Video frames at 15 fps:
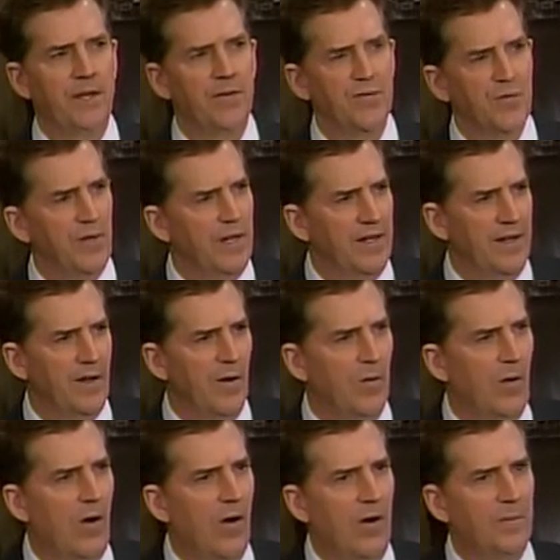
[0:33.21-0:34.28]
There's really
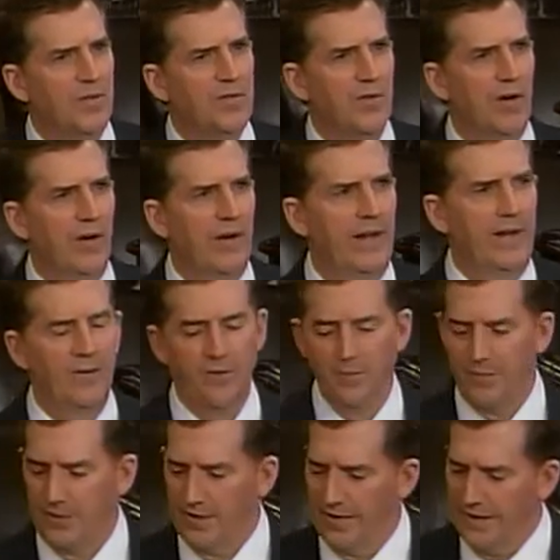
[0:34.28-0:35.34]
no arbitrary or
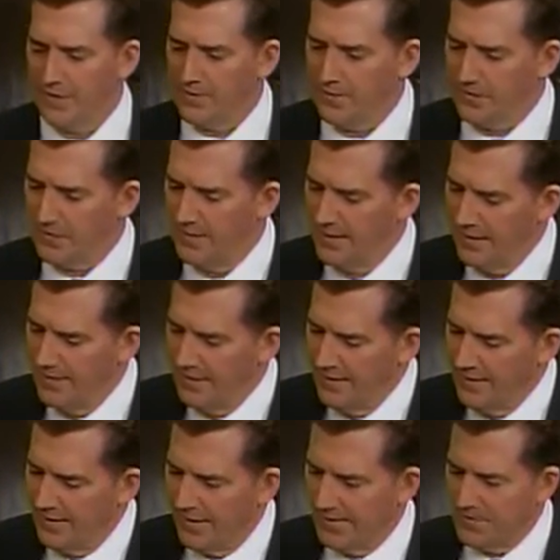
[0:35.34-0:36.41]
political
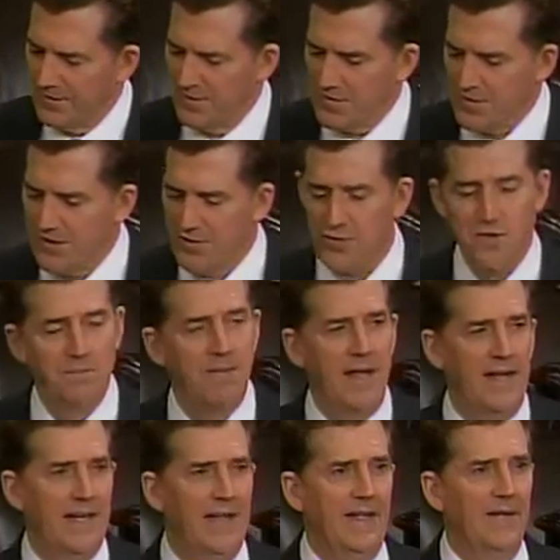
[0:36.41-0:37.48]
decision
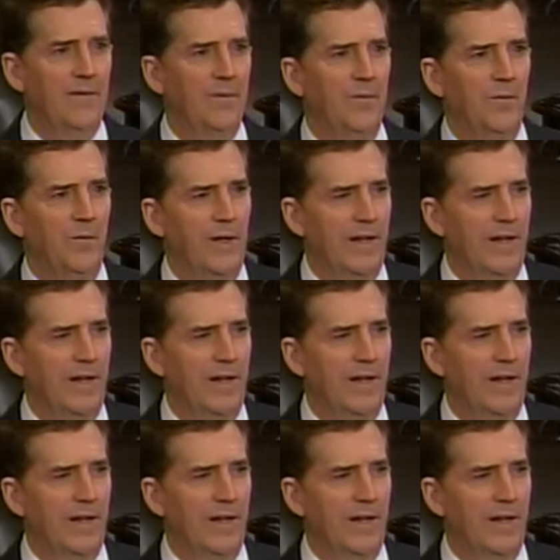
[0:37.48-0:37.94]
making.